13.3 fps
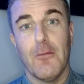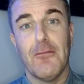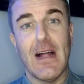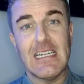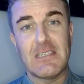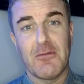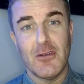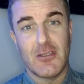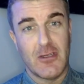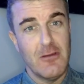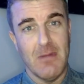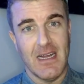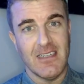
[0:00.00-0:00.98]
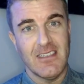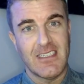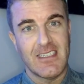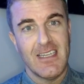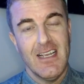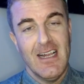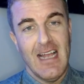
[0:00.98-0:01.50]
flash forward two
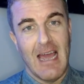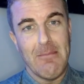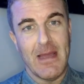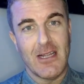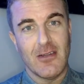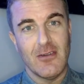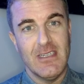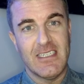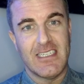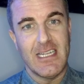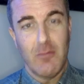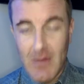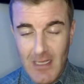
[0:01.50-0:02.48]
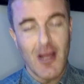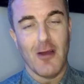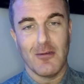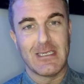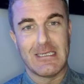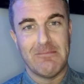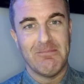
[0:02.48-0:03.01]
months, and Michael is the real
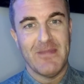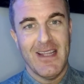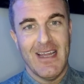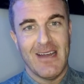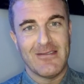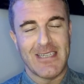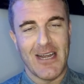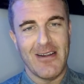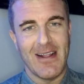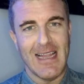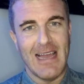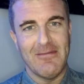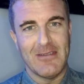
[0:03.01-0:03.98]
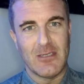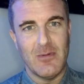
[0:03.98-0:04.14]
host of Saturday Night Live this